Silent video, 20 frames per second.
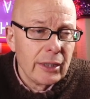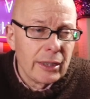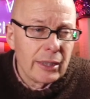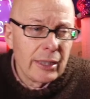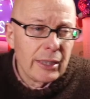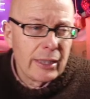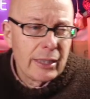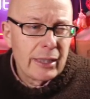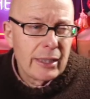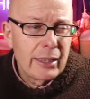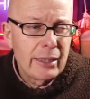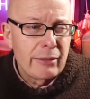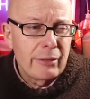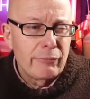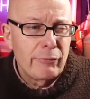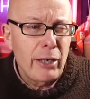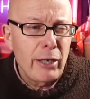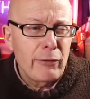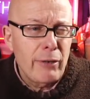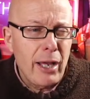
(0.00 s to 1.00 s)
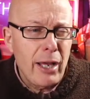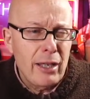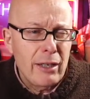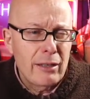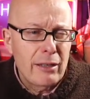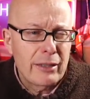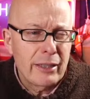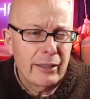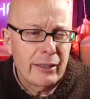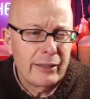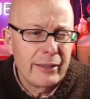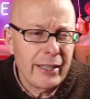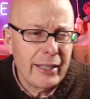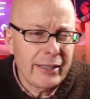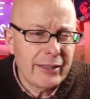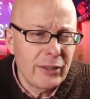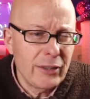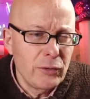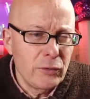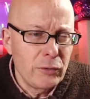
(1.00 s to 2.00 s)
Row harder, and
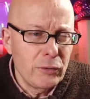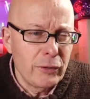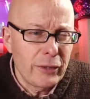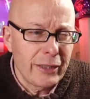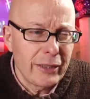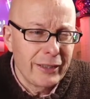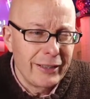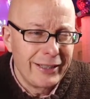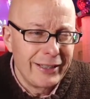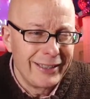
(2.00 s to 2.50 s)
that's an order.